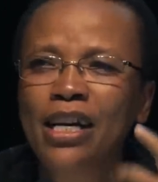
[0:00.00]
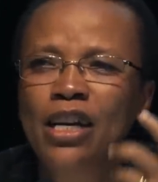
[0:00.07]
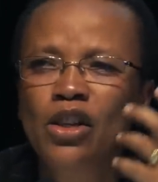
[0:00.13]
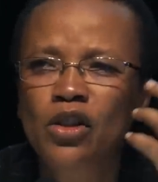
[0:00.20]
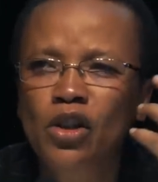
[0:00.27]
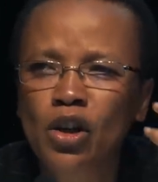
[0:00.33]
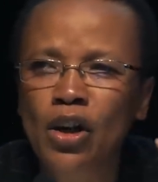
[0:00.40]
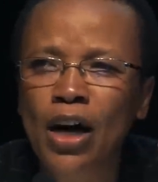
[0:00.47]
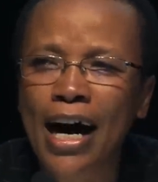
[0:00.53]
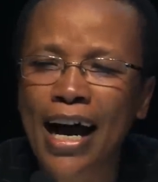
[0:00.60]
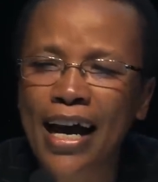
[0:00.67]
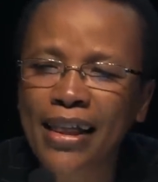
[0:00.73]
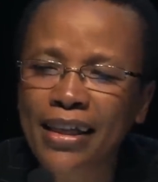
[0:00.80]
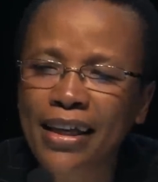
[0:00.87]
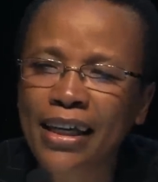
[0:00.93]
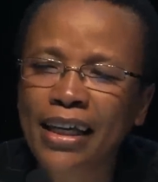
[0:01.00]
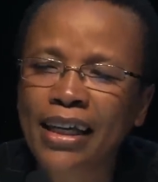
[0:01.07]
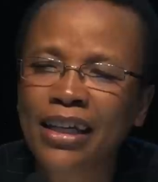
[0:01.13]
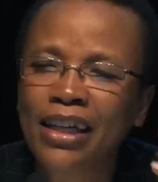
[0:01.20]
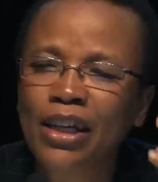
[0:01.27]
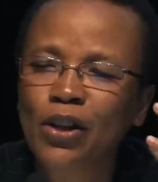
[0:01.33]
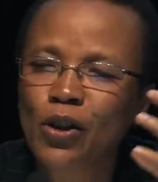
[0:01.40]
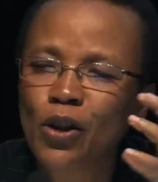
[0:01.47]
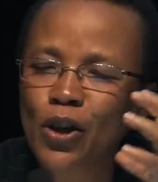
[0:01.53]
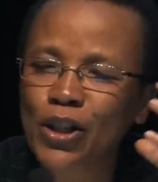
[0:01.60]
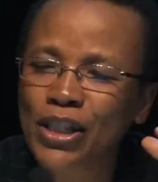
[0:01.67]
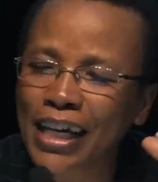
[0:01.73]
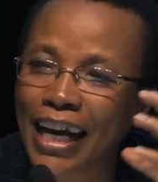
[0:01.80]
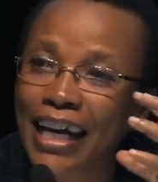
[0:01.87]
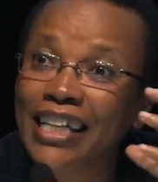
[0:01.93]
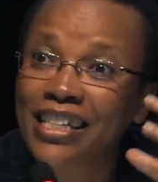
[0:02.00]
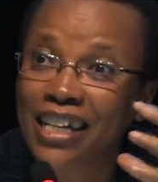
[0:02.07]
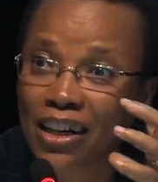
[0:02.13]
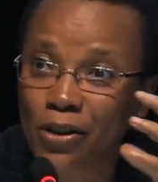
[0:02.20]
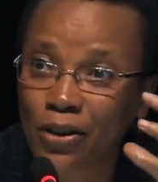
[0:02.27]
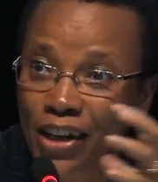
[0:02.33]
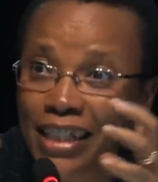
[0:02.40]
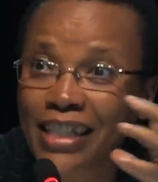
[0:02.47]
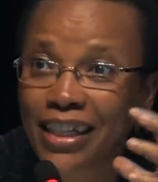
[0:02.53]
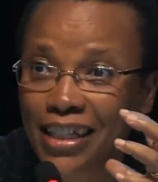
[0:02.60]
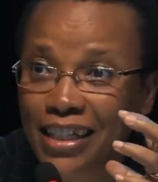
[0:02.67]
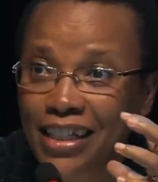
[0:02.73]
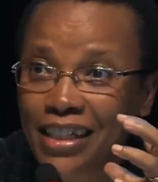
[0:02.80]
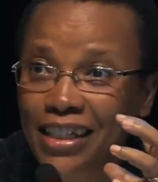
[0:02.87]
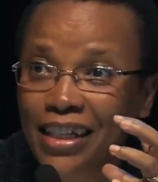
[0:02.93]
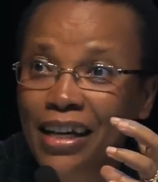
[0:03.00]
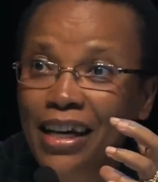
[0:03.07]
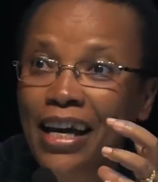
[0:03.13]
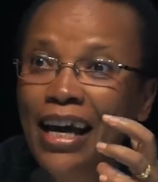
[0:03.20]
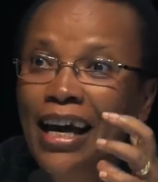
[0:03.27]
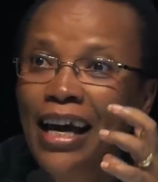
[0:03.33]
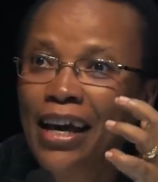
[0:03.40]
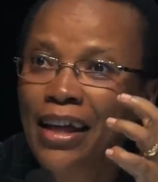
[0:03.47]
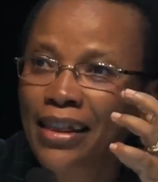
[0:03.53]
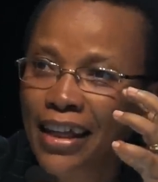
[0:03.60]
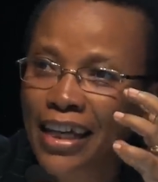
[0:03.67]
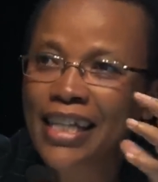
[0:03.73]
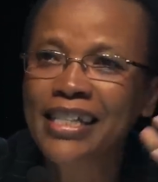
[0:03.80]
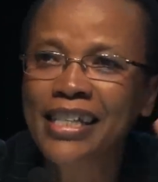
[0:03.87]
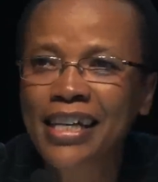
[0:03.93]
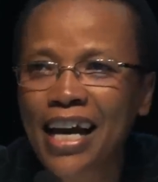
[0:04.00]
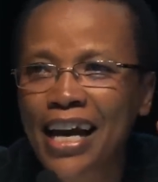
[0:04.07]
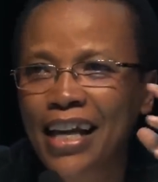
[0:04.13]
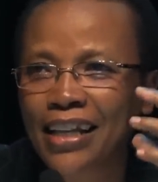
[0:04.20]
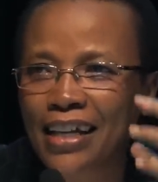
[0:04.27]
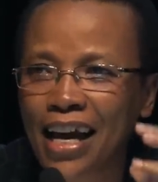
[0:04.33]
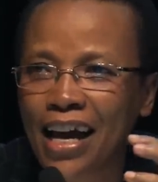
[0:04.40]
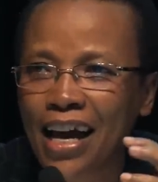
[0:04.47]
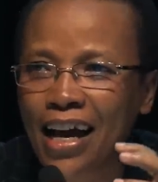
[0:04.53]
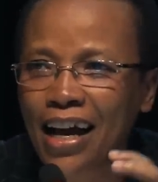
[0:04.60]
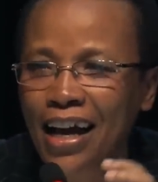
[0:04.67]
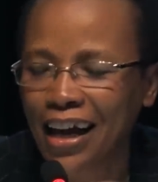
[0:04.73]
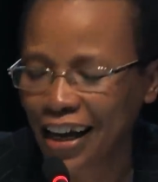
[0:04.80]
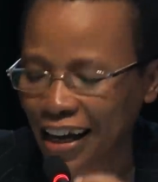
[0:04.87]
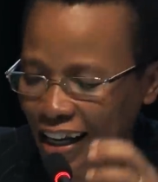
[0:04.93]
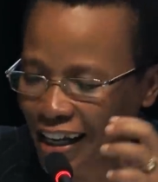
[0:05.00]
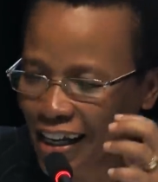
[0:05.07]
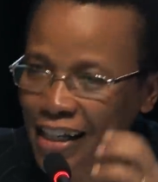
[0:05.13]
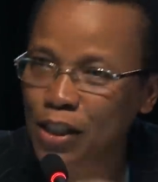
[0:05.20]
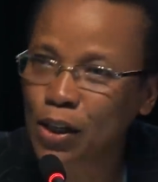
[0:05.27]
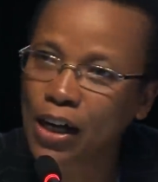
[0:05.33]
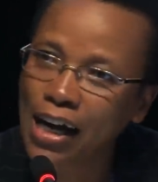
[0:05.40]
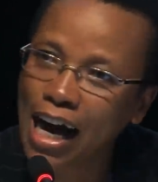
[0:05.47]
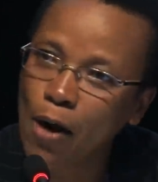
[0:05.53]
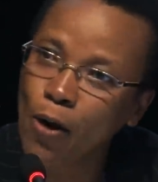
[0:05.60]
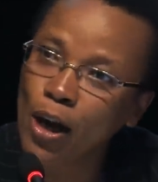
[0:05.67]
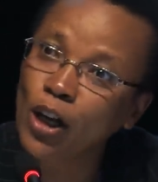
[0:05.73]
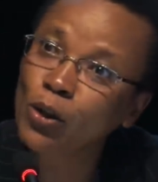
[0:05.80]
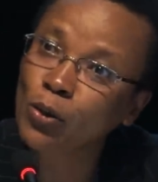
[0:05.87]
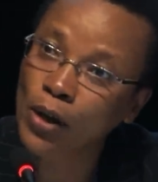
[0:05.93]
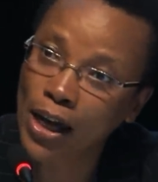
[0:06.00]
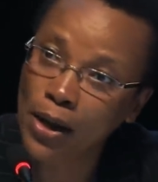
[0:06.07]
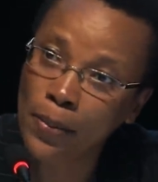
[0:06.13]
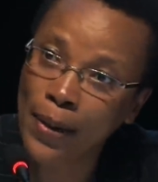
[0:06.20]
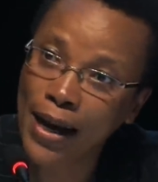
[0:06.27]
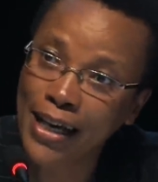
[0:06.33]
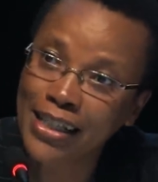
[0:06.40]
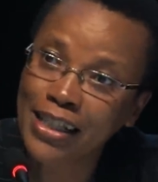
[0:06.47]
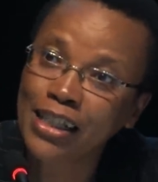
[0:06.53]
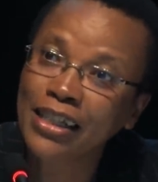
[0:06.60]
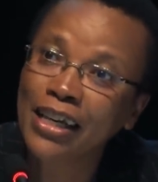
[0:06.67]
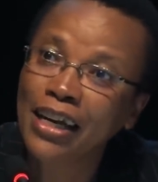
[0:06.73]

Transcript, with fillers: So I think those integrated things here and there are going to help us